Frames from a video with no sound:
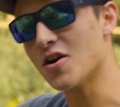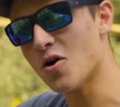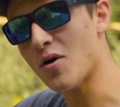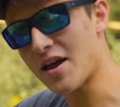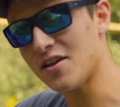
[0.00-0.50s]

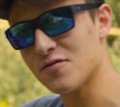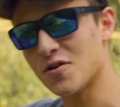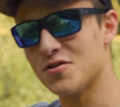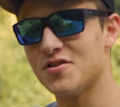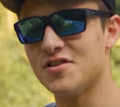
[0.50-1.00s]
go any
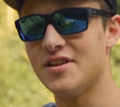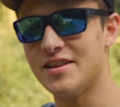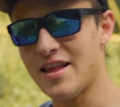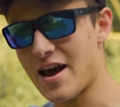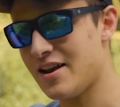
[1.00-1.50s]
further
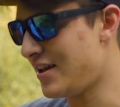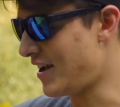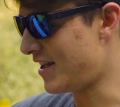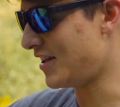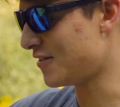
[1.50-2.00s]
than that,
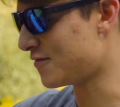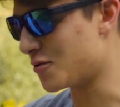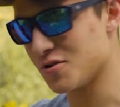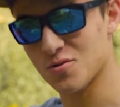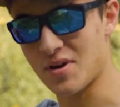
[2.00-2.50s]
and
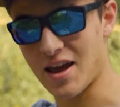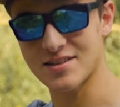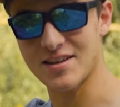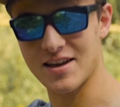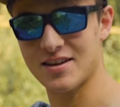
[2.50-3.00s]
therefore you
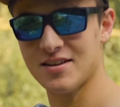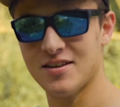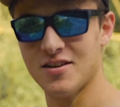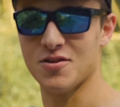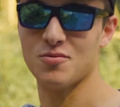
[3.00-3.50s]
can't take
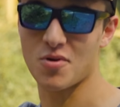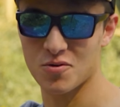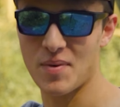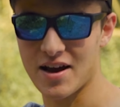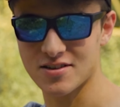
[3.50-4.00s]
the
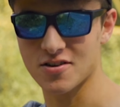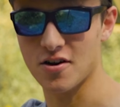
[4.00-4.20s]
Rotopax